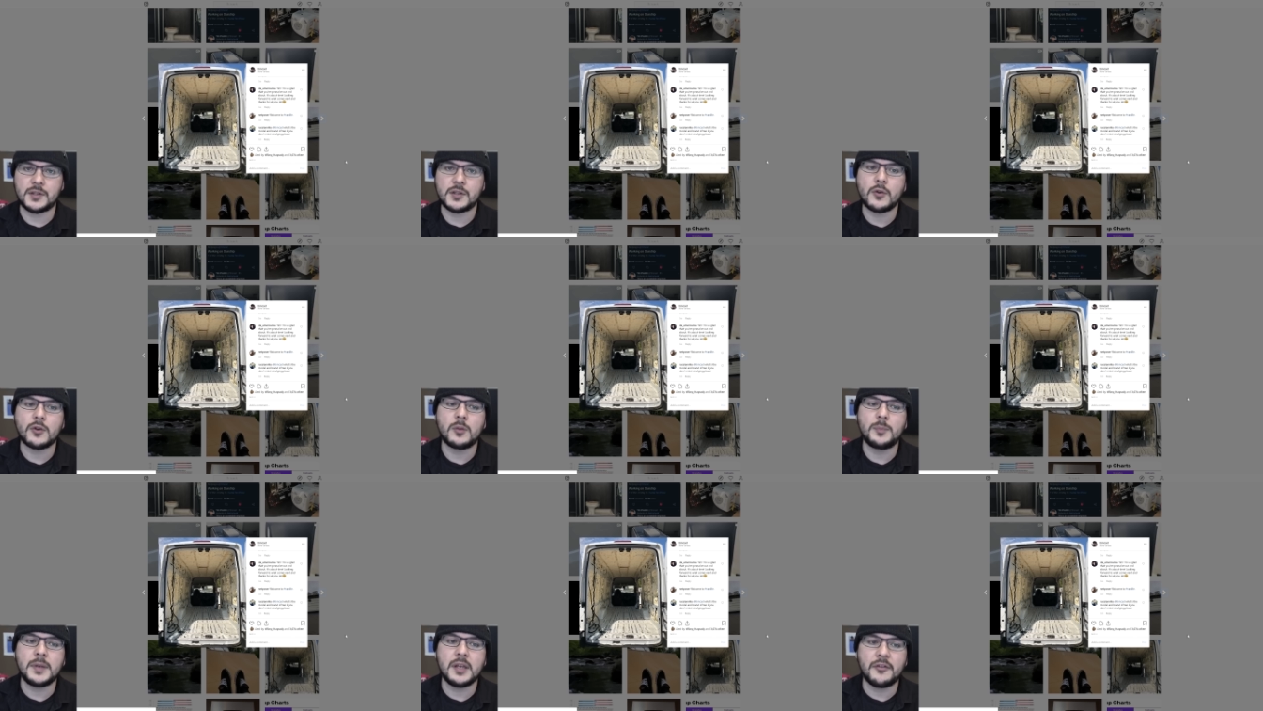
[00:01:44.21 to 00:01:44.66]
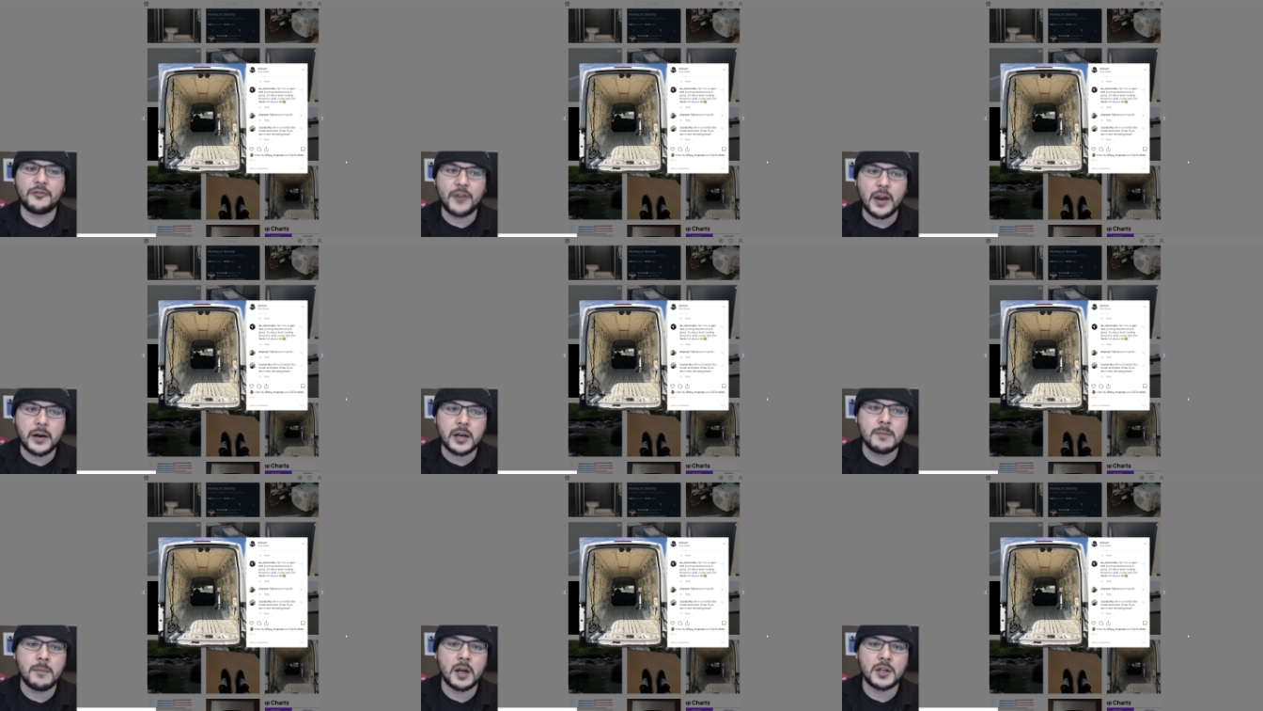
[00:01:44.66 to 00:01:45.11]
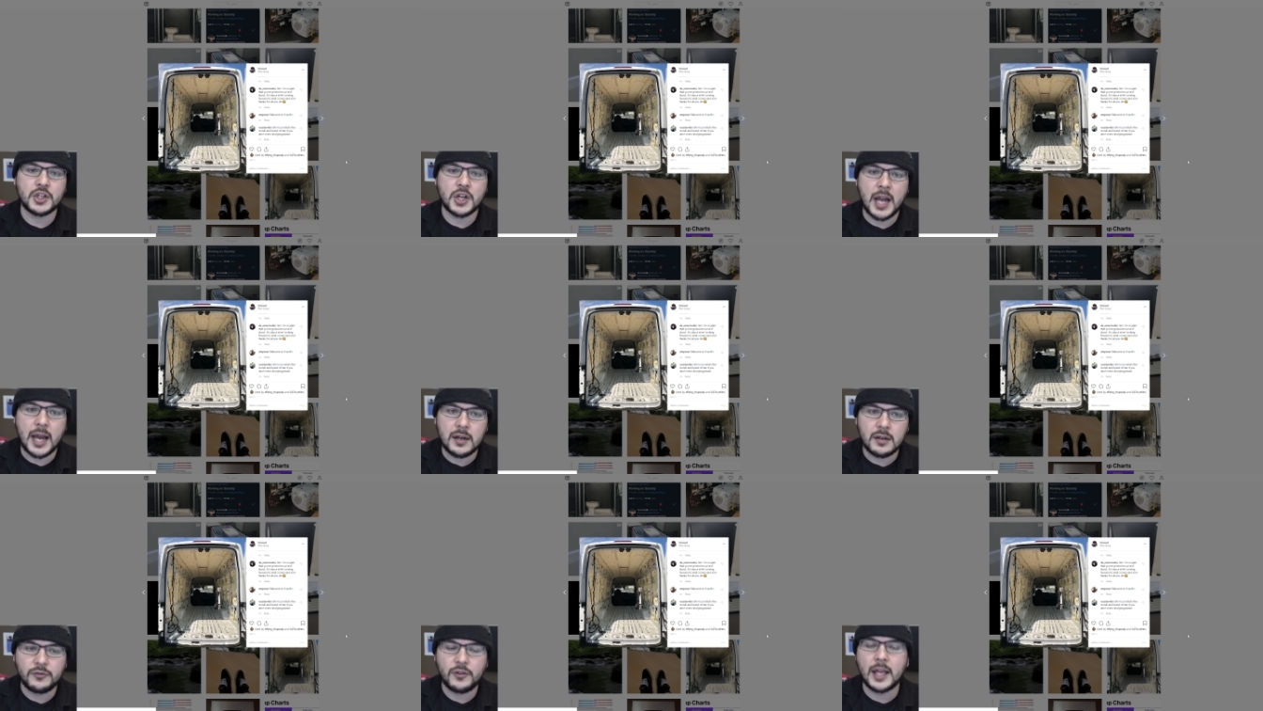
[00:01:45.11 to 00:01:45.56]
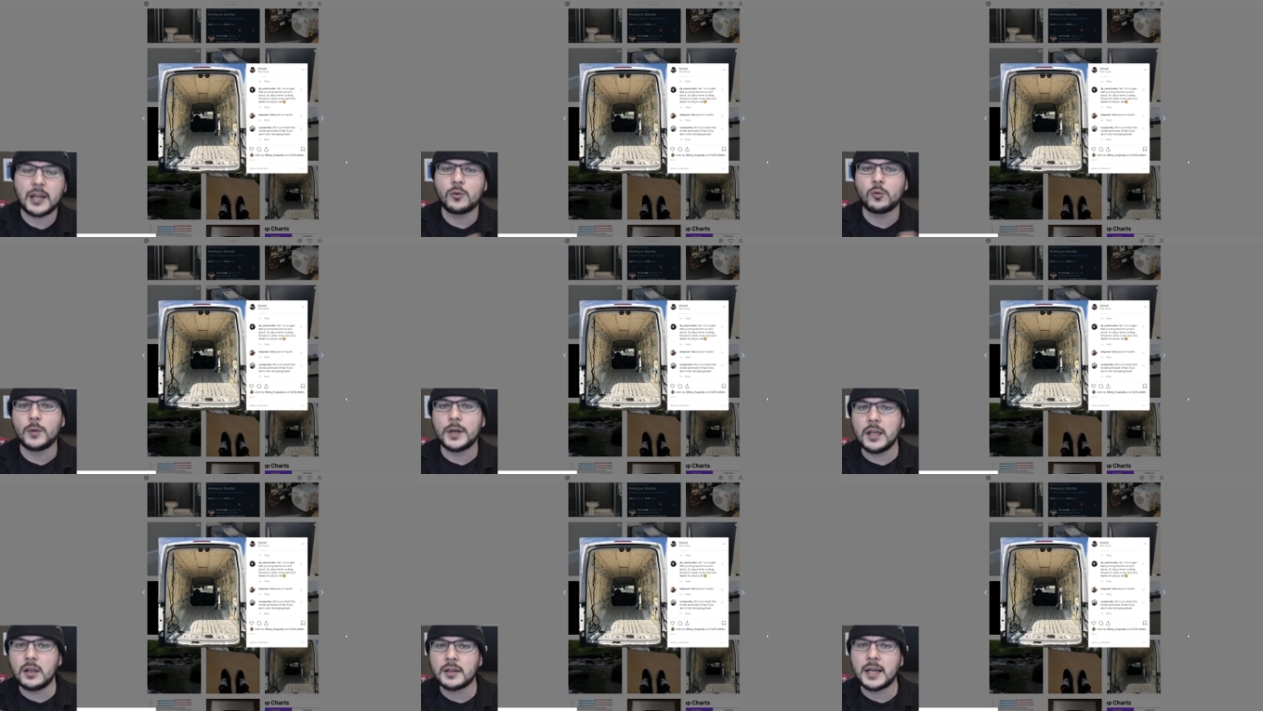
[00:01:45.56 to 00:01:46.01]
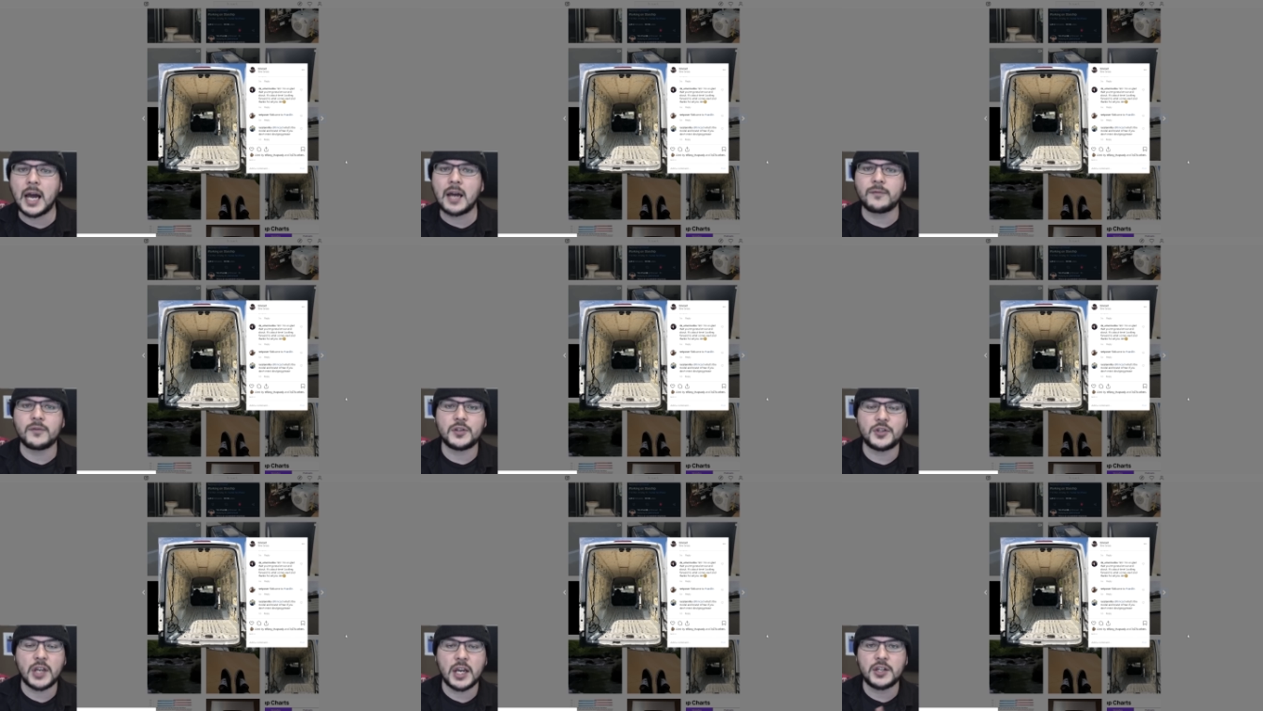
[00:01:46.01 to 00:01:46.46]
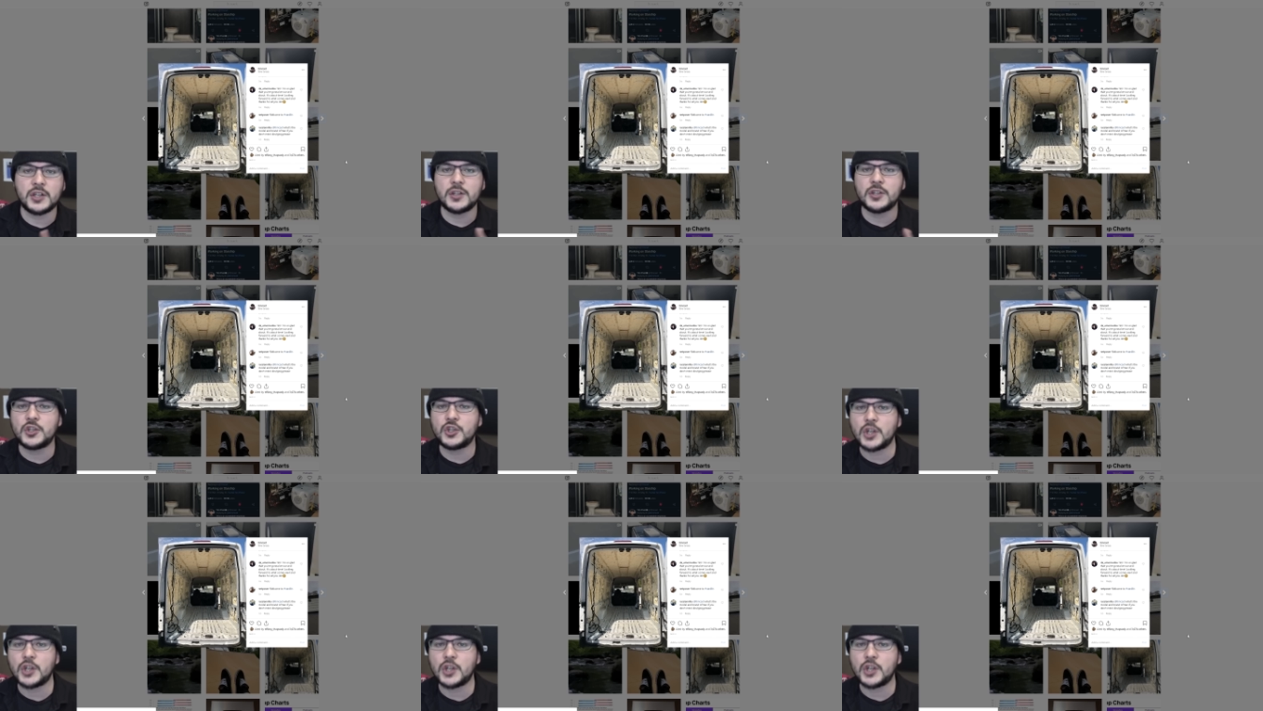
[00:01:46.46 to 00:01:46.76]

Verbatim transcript: So it'll be a very much kind of like Real Conversations,